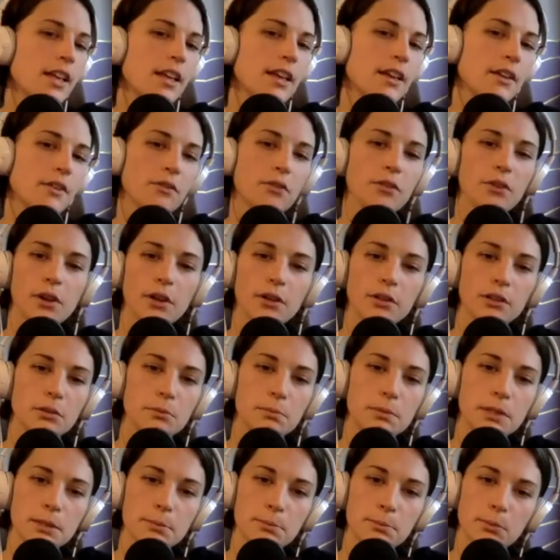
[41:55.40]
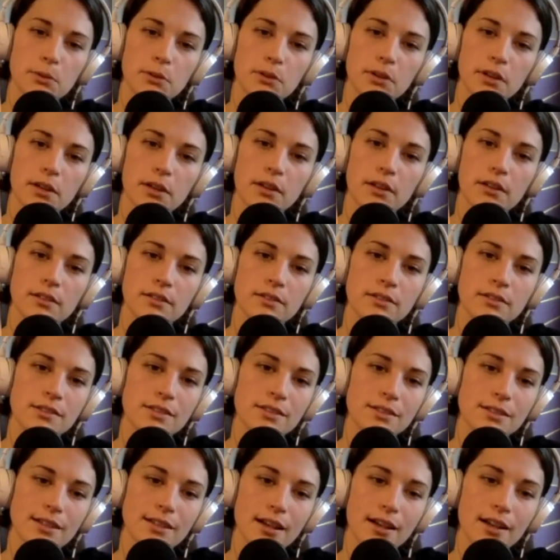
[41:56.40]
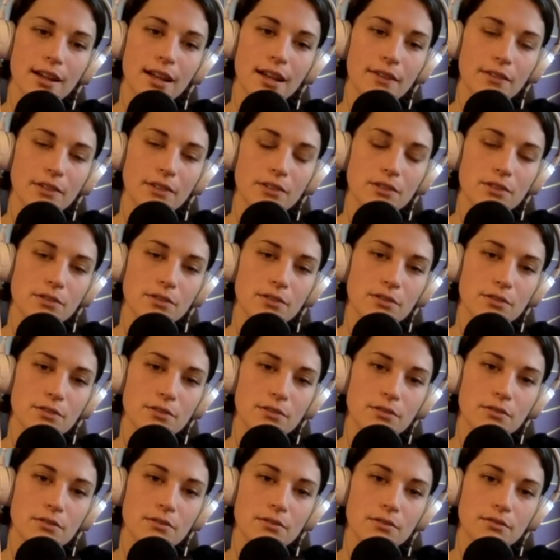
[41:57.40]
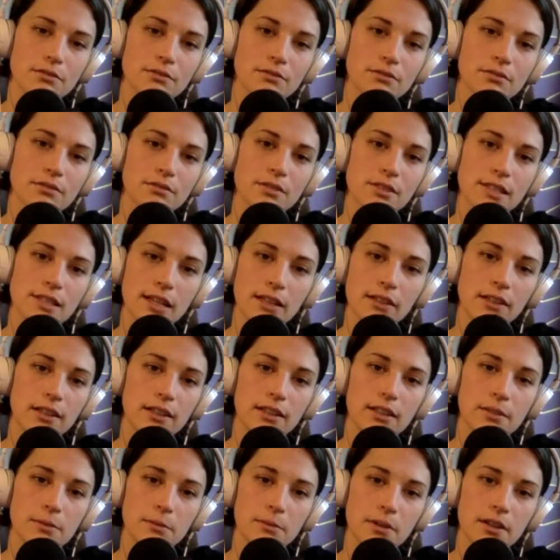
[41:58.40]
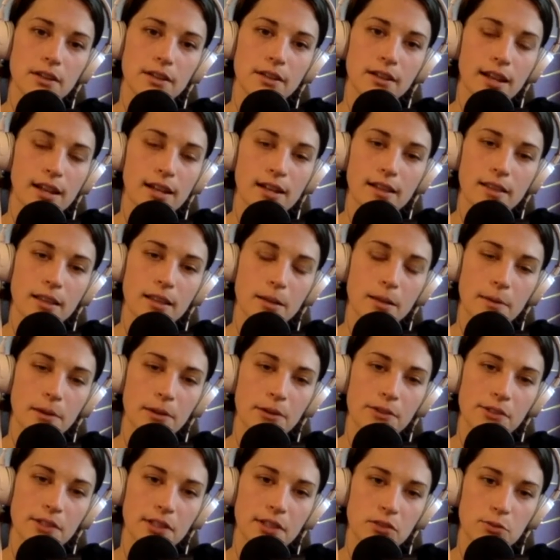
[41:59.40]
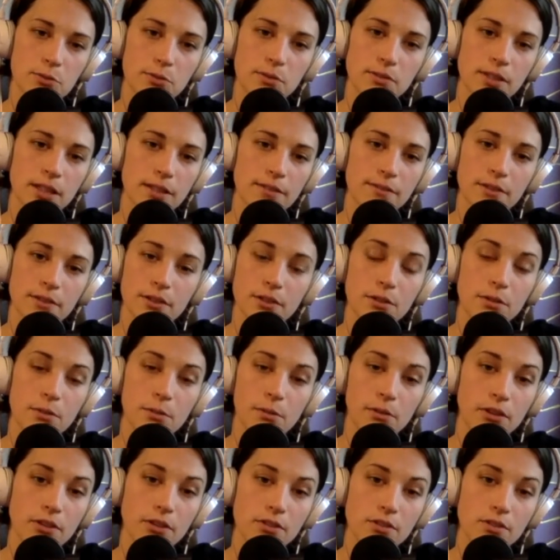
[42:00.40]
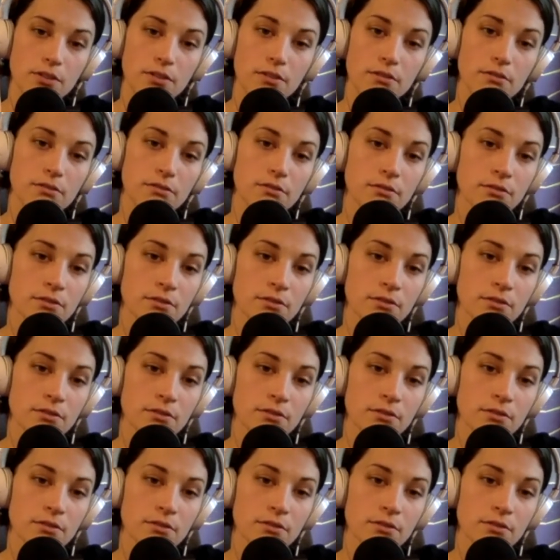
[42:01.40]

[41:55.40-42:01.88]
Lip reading: and for other people, and not having to tell anyone anything about your sexual life that you don't want to.